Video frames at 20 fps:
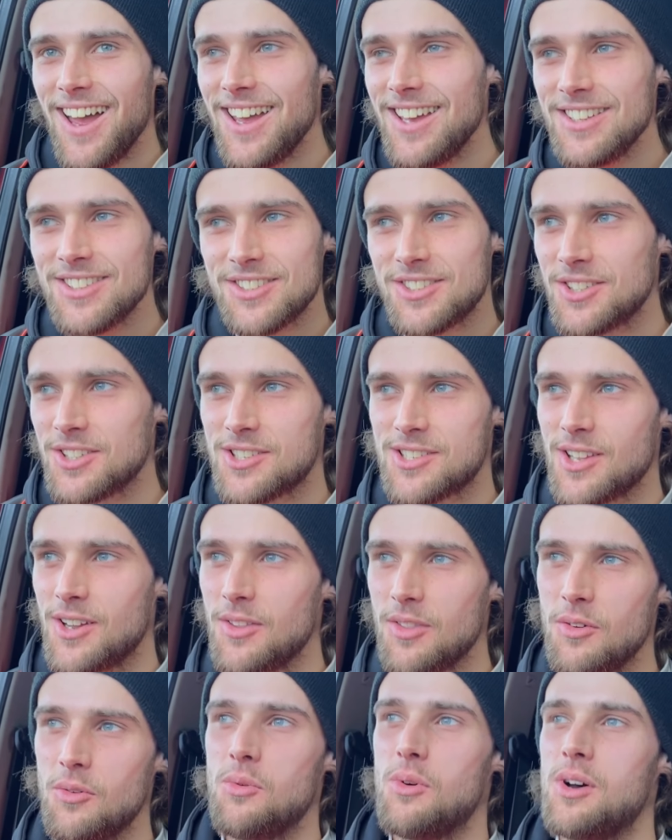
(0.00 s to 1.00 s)
it was just like
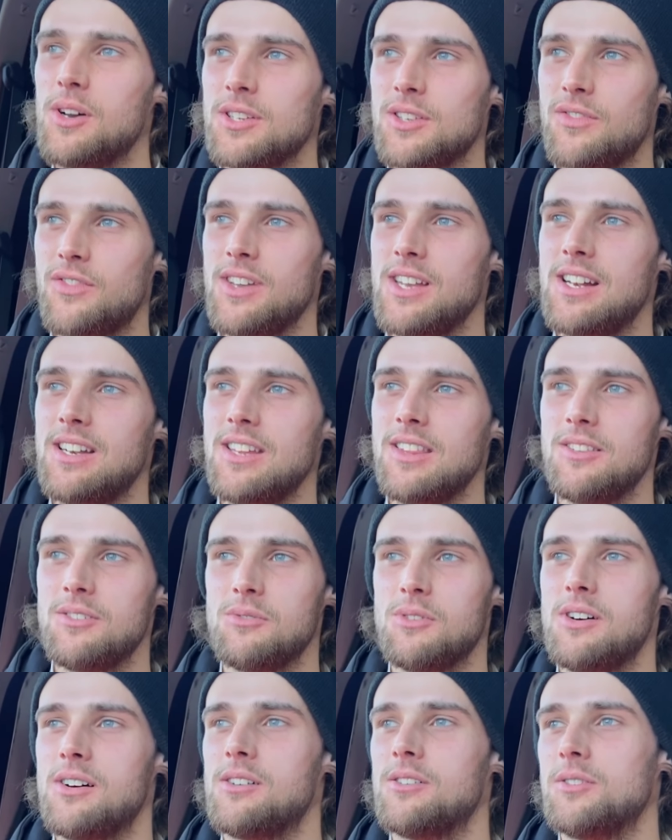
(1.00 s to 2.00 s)
the worst feeling in the
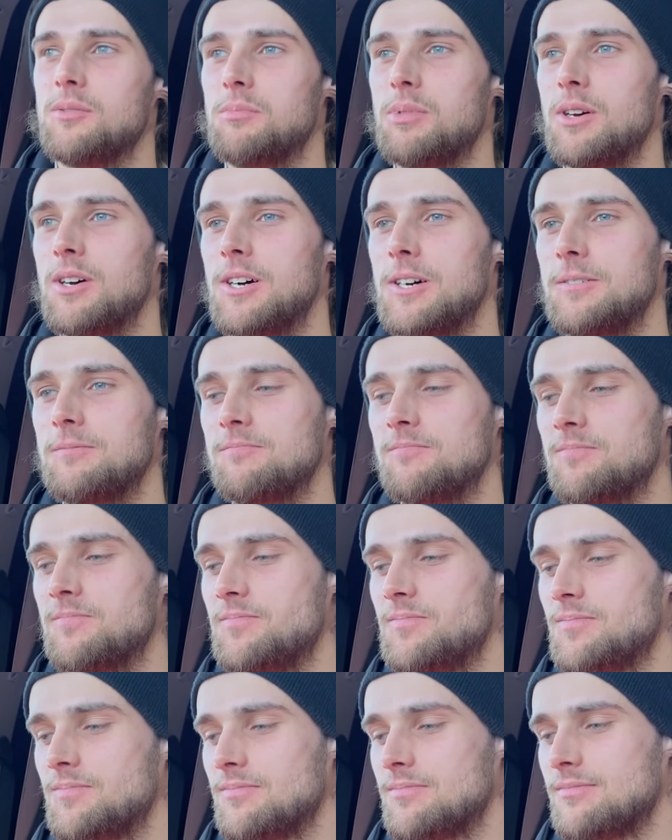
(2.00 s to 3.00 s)
world. But um,
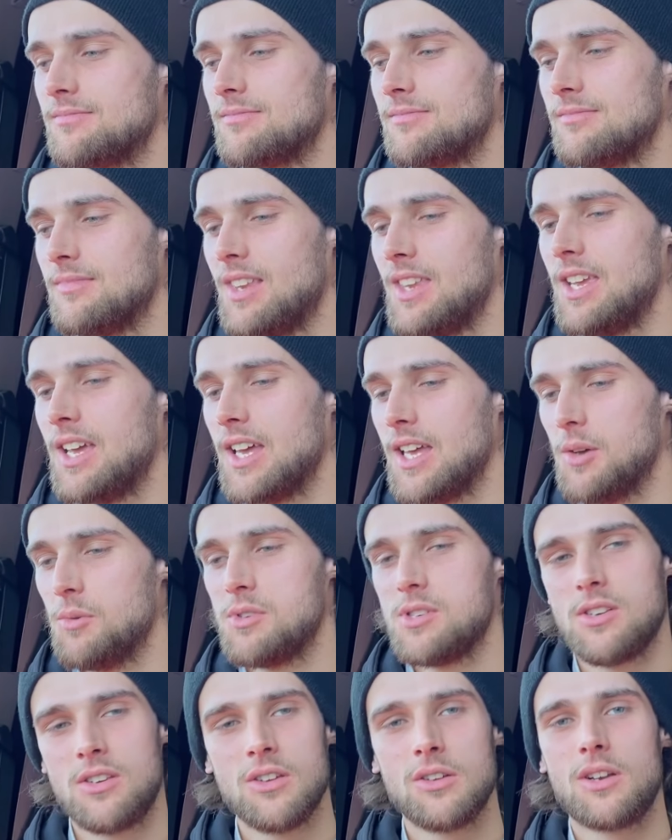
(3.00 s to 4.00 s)
yeah, it
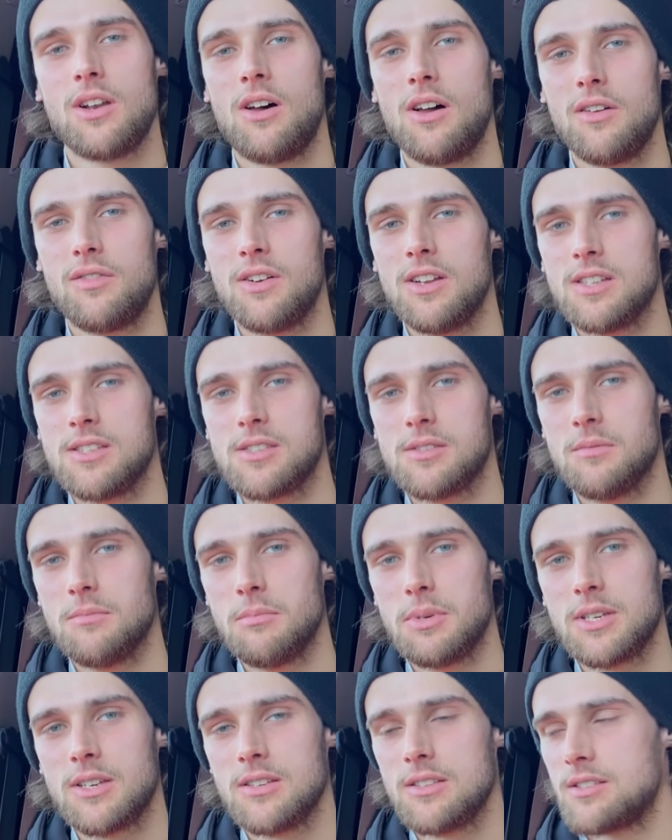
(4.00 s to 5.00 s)
was a good life lesson
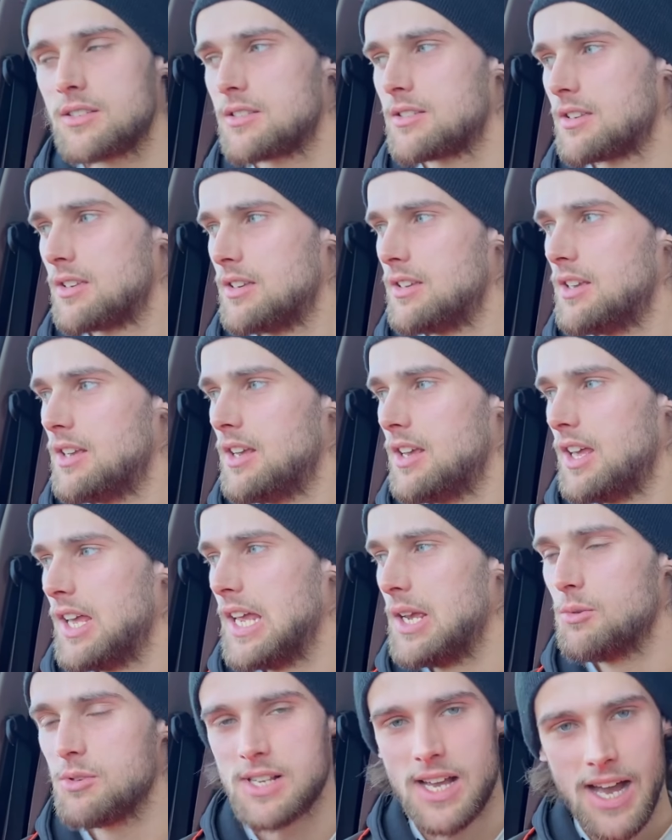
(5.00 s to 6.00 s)
because
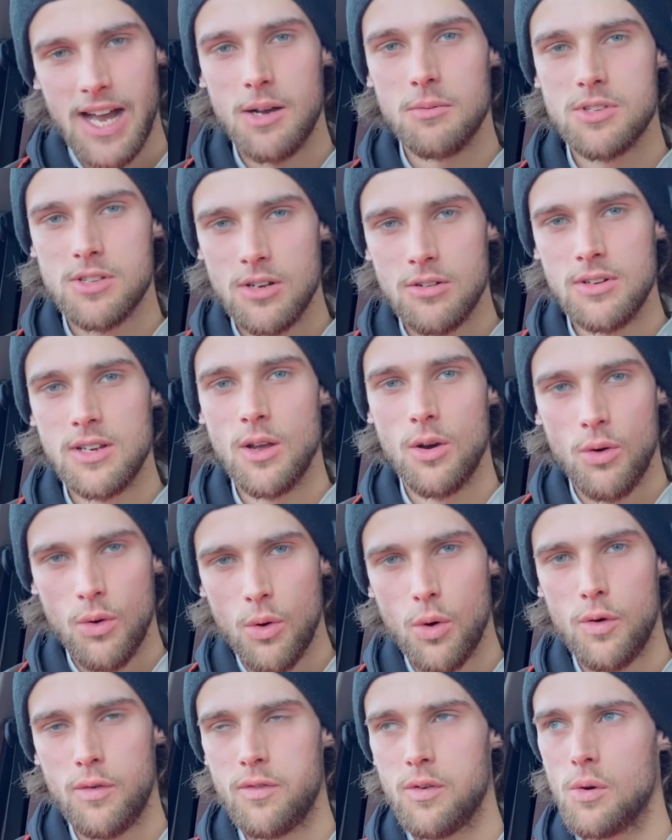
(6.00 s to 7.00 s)
it was absolutely
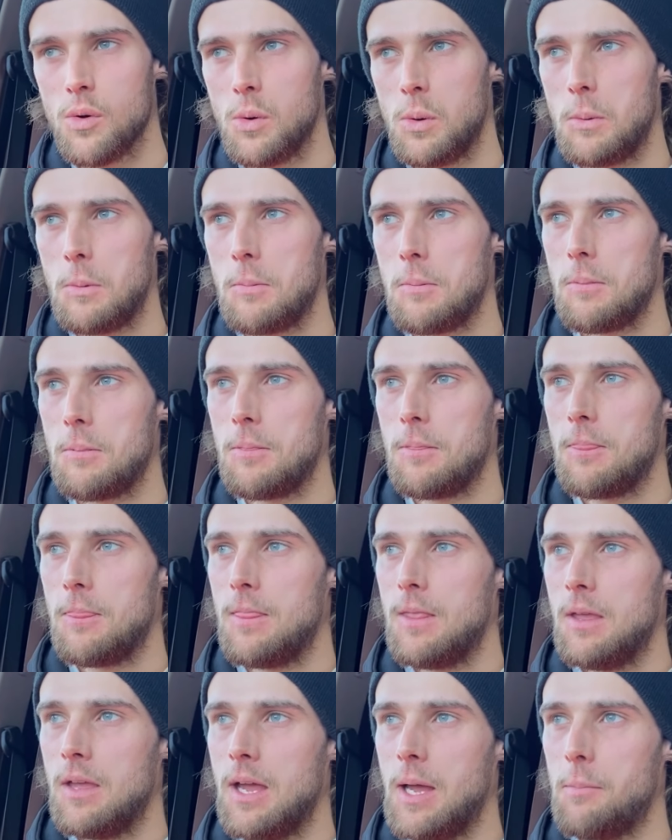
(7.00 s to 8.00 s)
awful
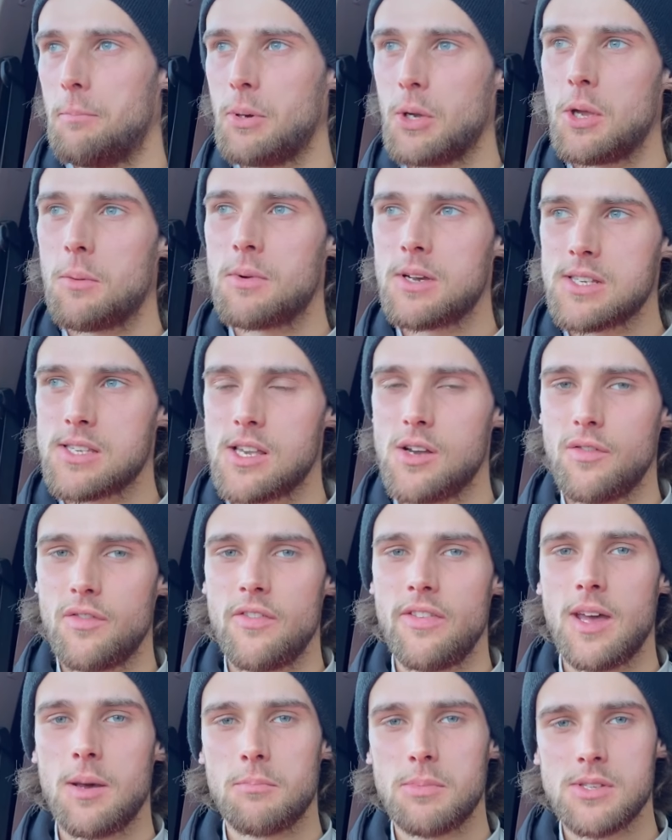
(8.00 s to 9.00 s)
and putting myself
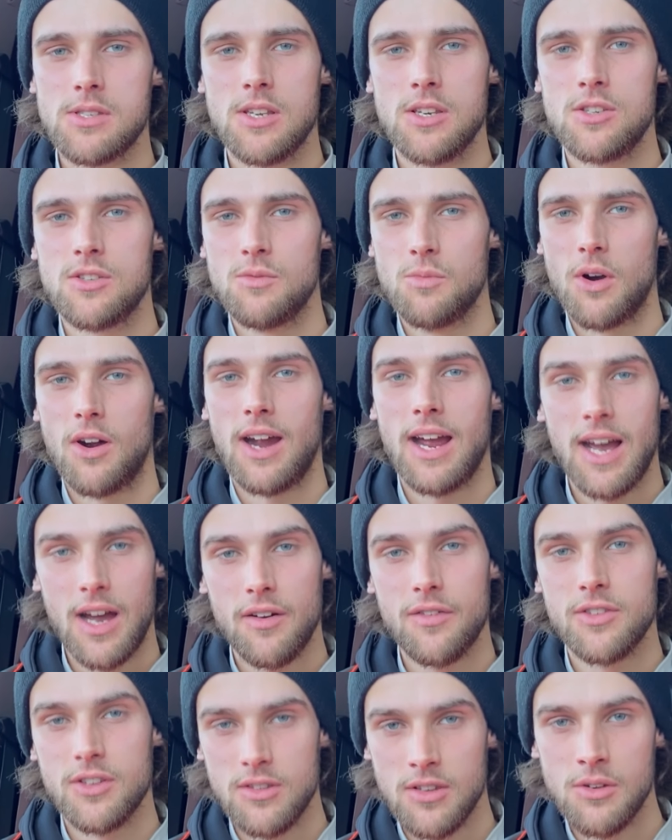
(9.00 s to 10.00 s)
in that position where I
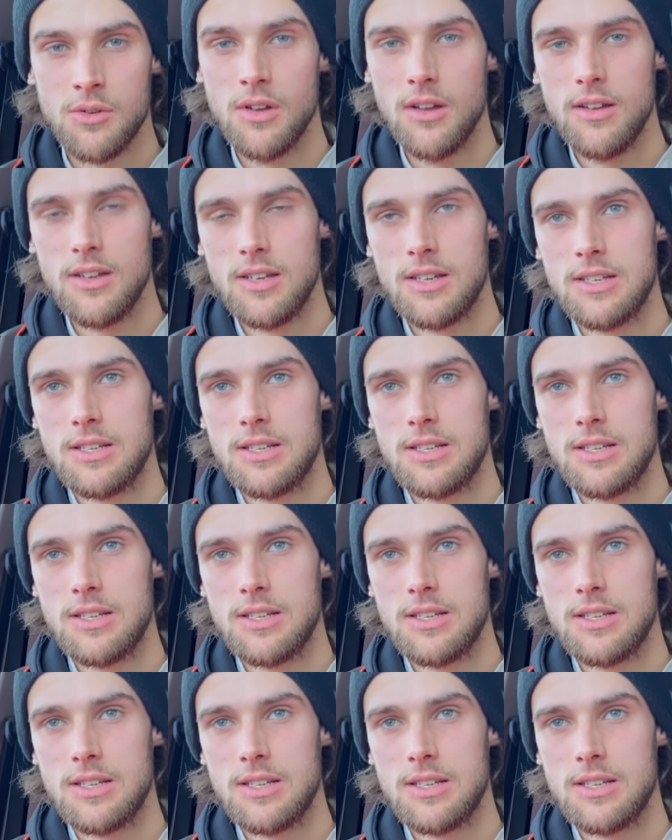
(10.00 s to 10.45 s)
have to do it